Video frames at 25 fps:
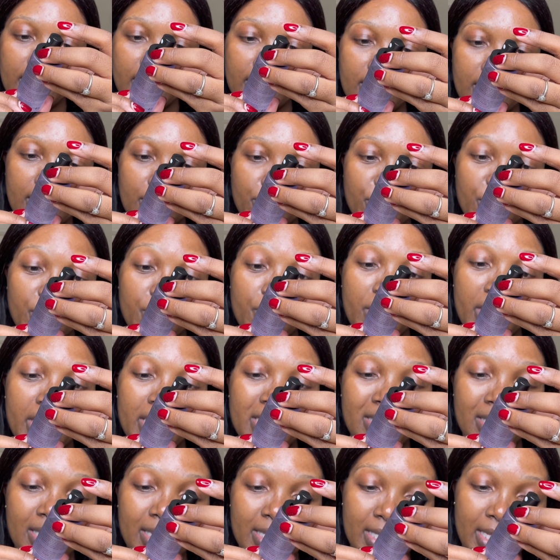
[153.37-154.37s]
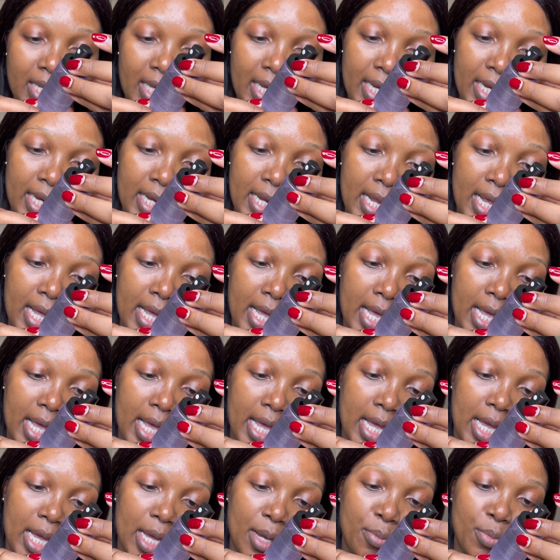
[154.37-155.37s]
is it prepares the skin,
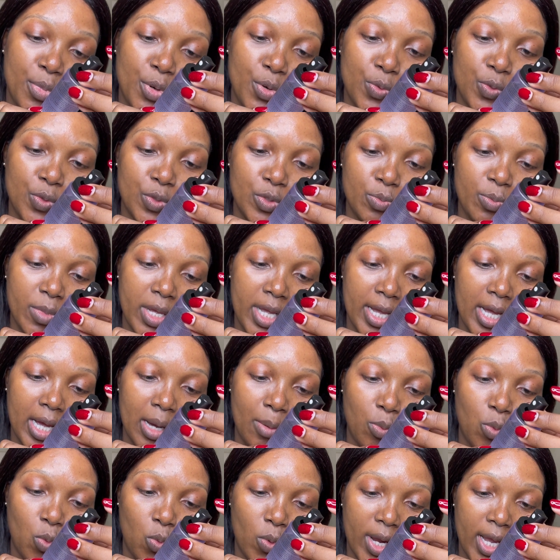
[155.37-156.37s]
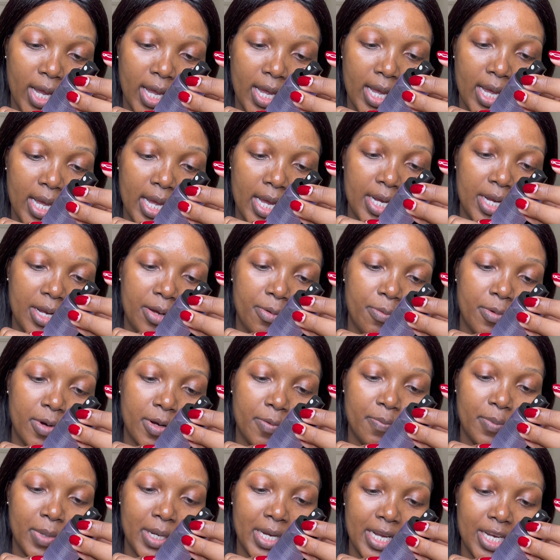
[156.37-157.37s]
improves makeup wear, and it
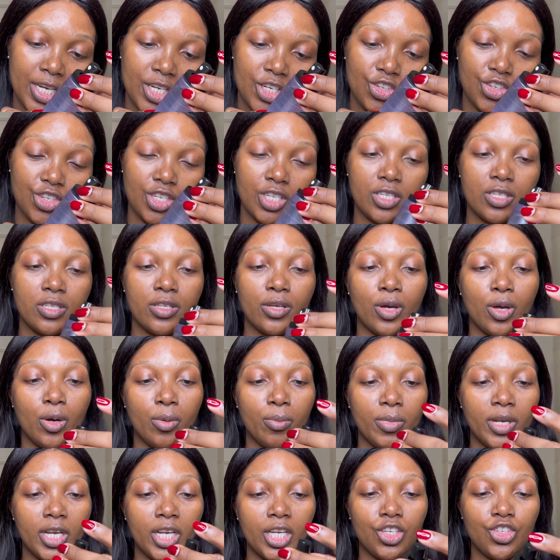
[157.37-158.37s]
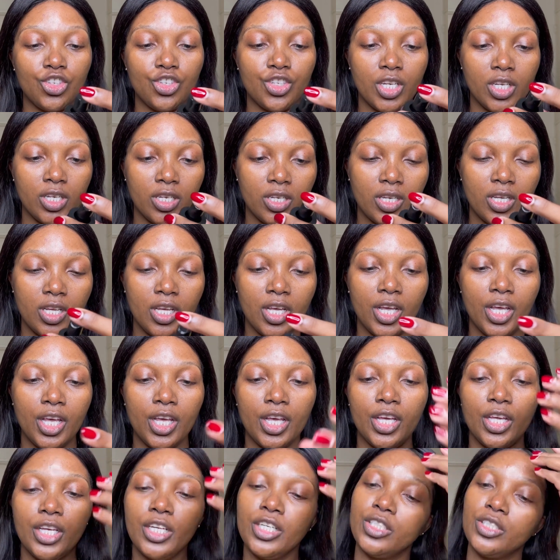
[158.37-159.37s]
replenishes the complexion.
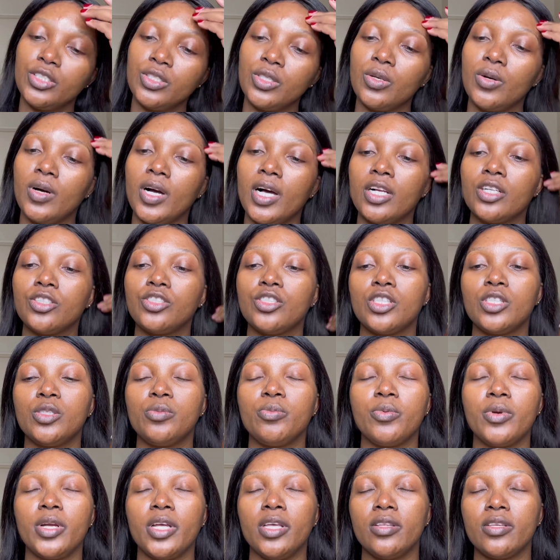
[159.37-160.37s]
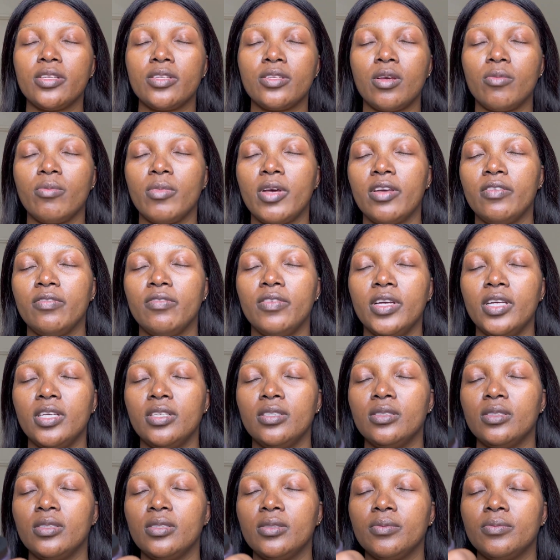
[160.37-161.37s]
So I'll just spray this on my
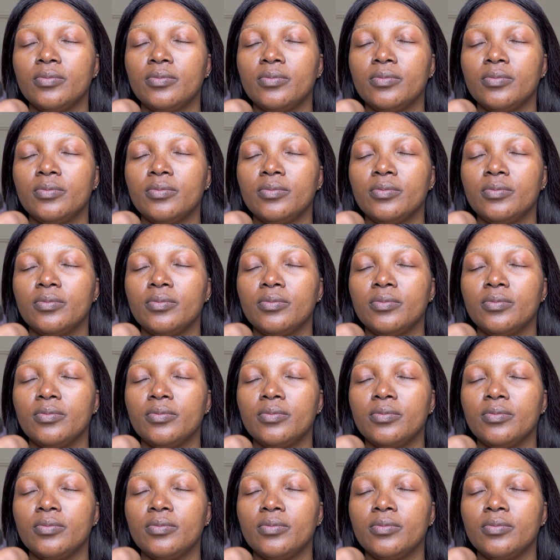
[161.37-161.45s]
face.